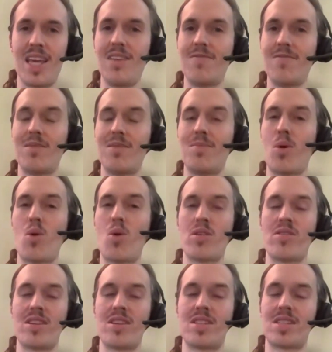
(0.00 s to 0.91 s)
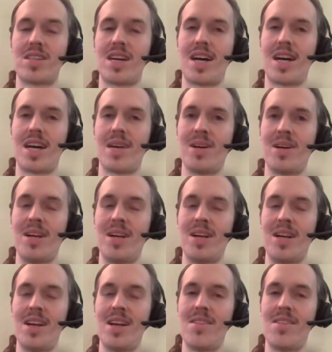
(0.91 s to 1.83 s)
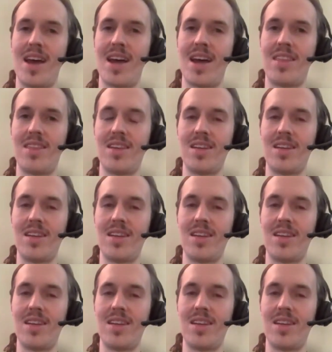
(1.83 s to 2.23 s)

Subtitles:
even more this time than